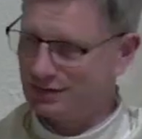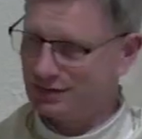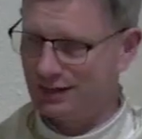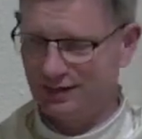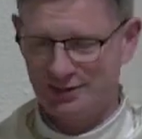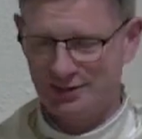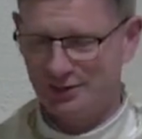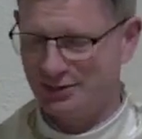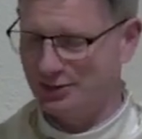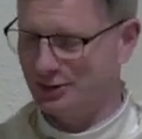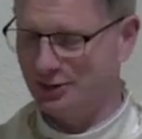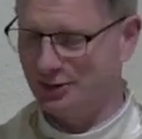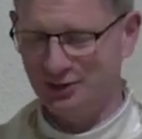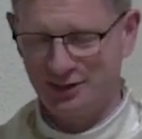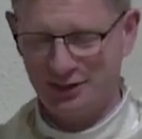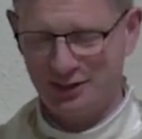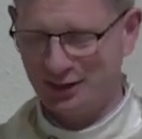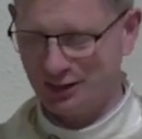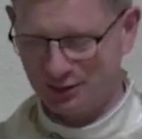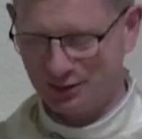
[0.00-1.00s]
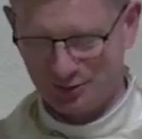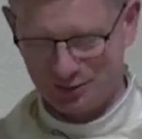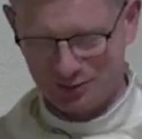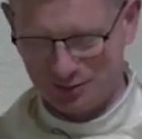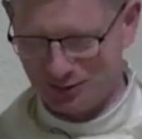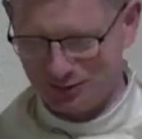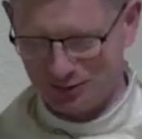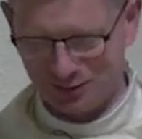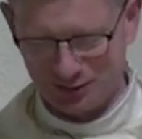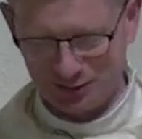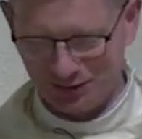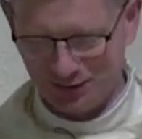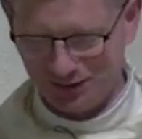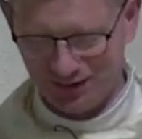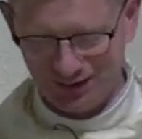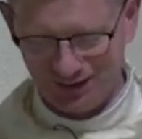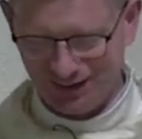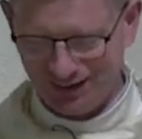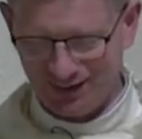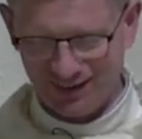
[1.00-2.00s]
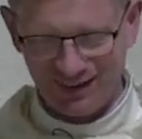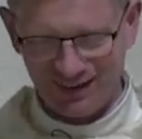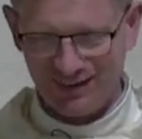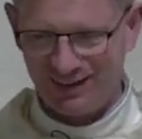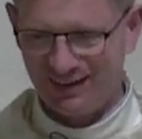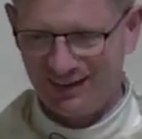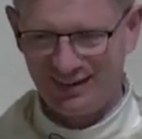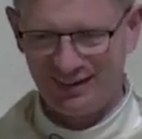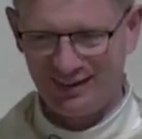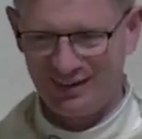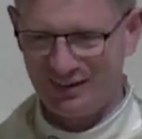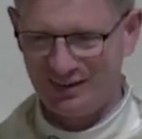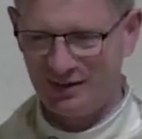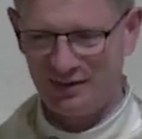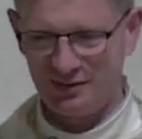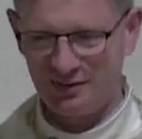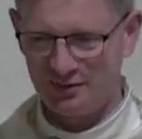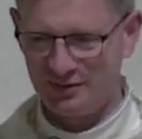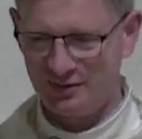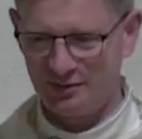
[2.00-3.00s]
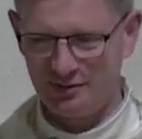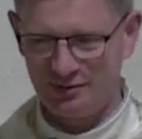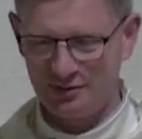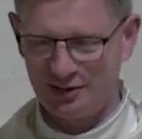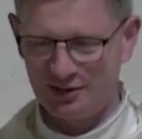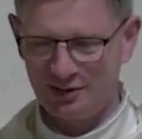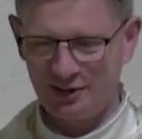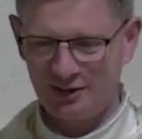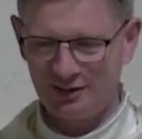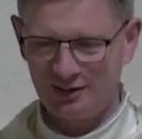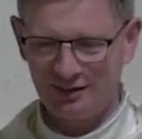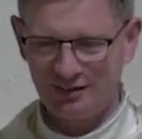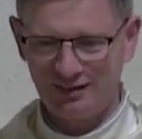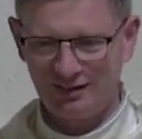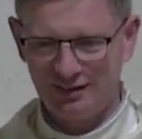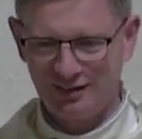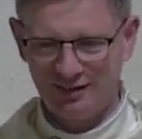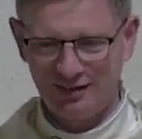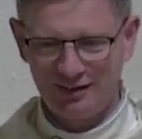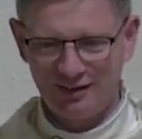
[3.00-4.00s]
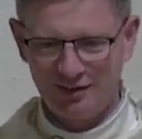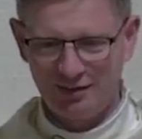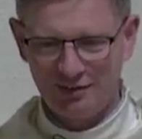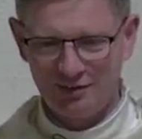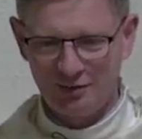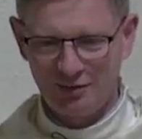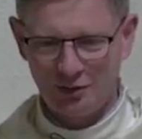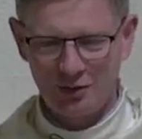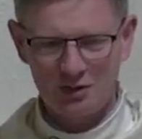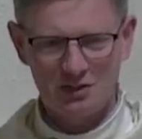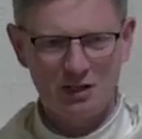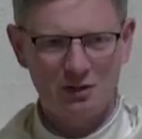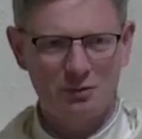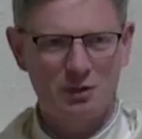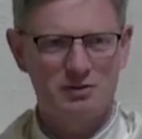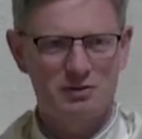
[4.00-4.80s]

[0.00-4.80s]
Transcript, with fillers: there's a ton of negative stuff out there. Uh, rather than focusing on what's